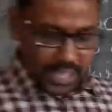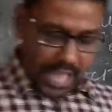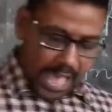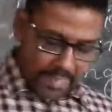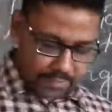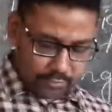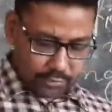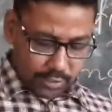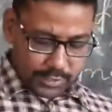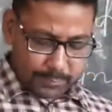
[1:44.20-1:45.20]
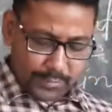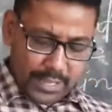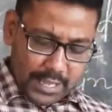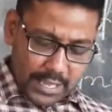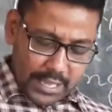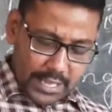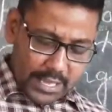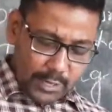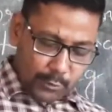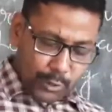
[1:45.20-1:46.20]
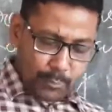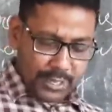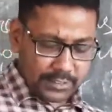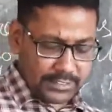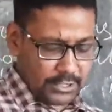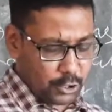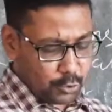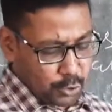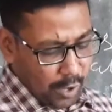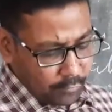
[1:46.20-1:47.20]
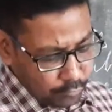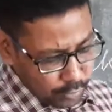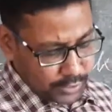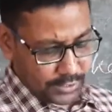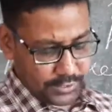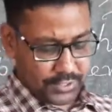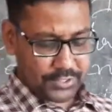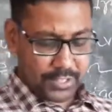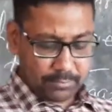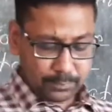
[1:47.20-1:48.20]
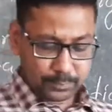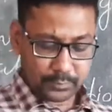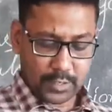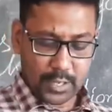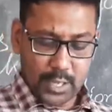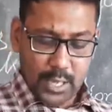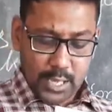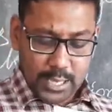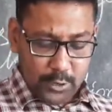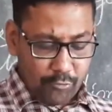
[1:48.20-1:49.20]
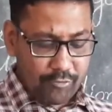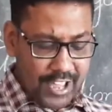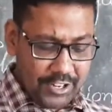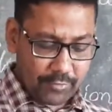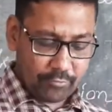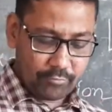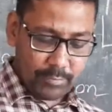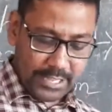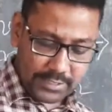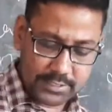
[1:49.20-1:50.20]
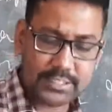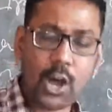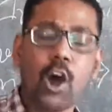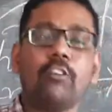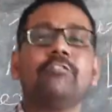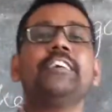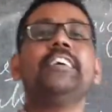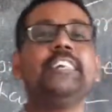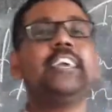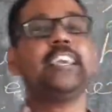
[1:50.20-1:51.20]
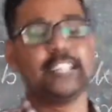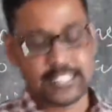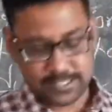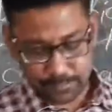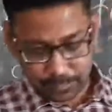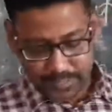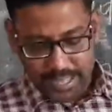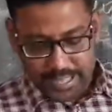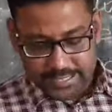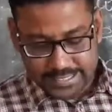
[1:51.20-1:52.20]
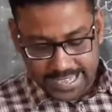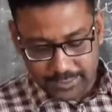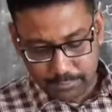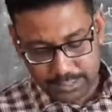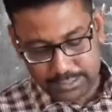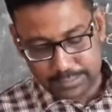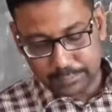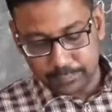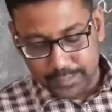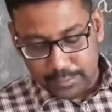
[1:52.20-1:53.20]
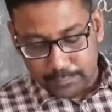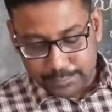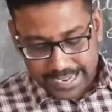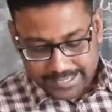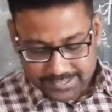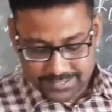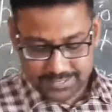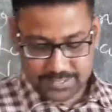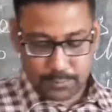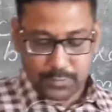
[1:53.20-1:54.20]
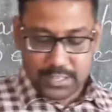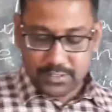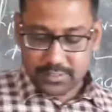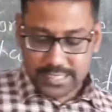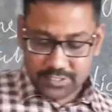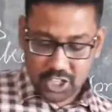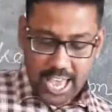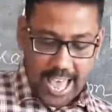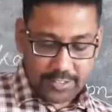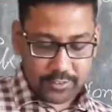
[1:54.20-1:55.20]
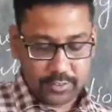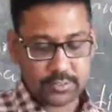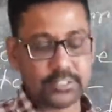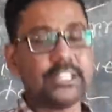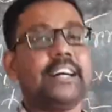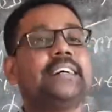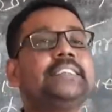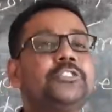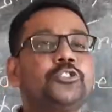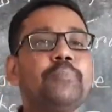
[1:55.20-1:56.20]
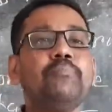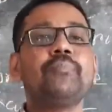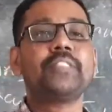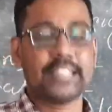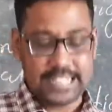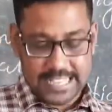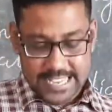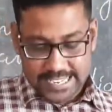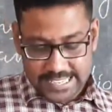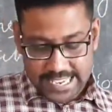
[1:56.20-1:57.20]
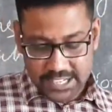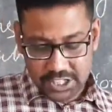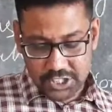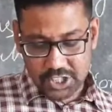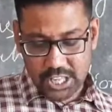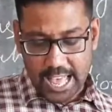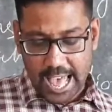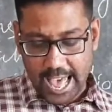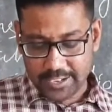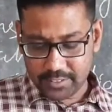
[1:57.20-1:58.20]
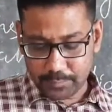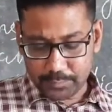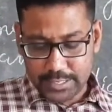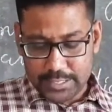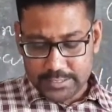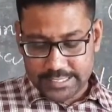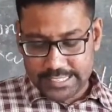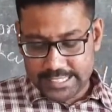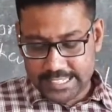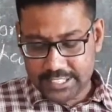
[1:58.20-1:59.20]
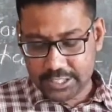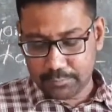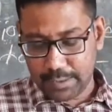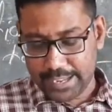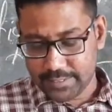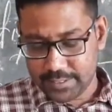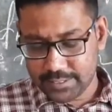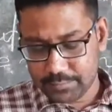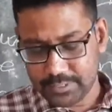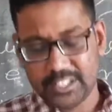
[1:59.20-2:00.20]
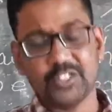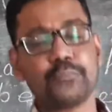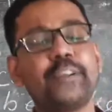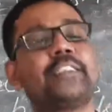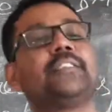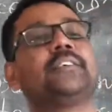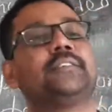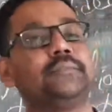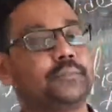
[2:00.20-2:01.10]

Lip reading: And for economical use of water, some innovative method of irrigation can be practiced, such as the drip irrigations and the irrigation by the sprinkler.